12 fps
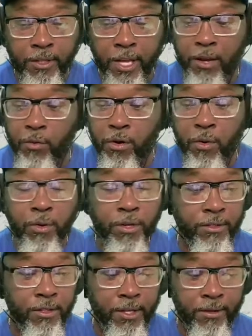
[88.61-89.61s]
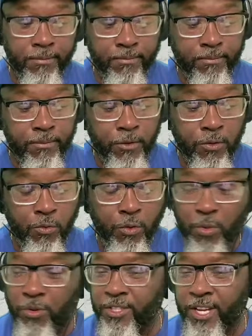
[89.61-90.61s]
Like, where was they?
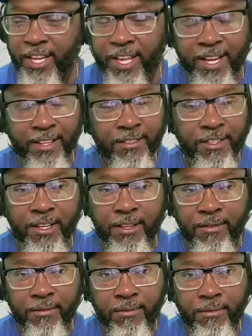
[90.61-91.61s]
Where was our guys at?